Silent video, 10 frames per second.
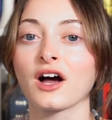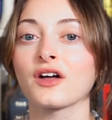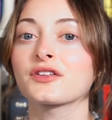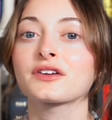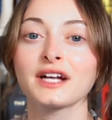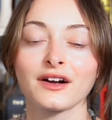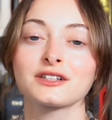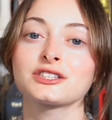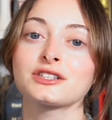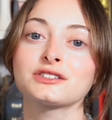other
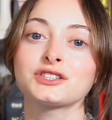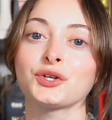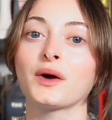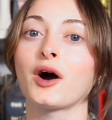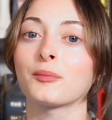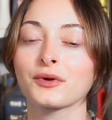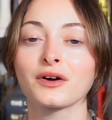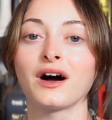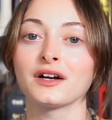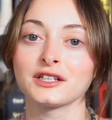characters who help her
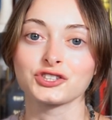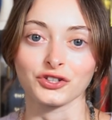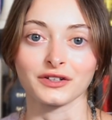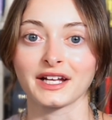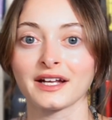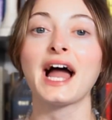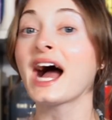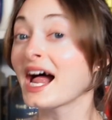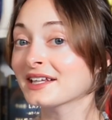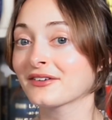on a journey. I
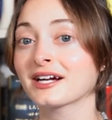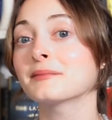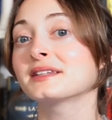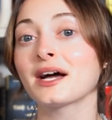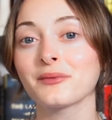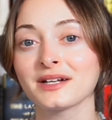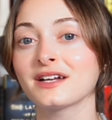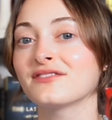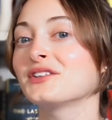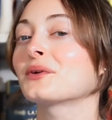highly recommend that one
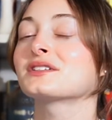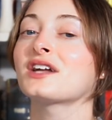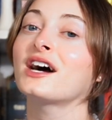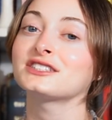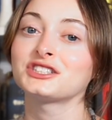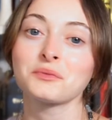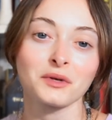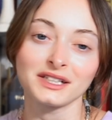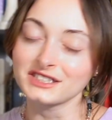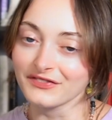if you are not super
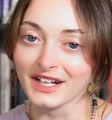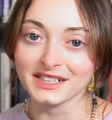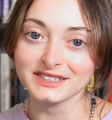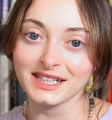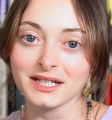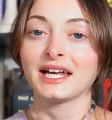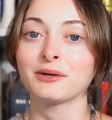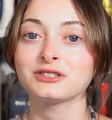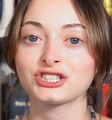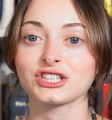into fantasy. It
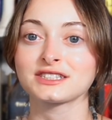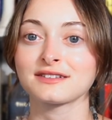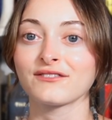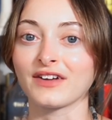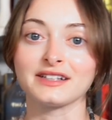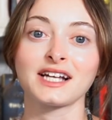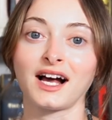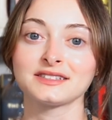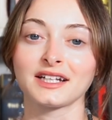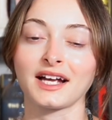was just
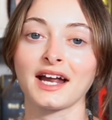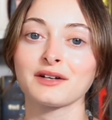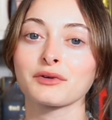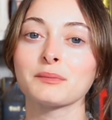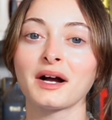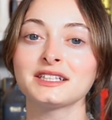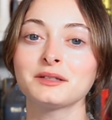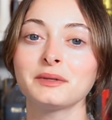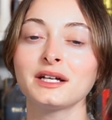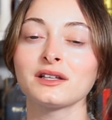fantastic, and it
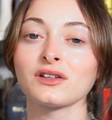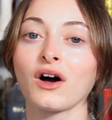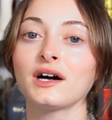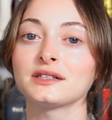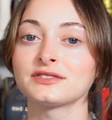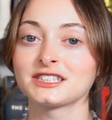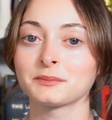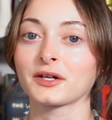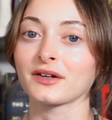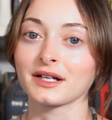reminded me a lot of
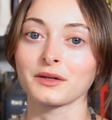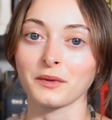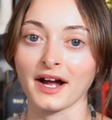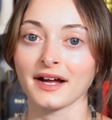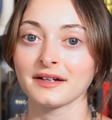Spirited Away.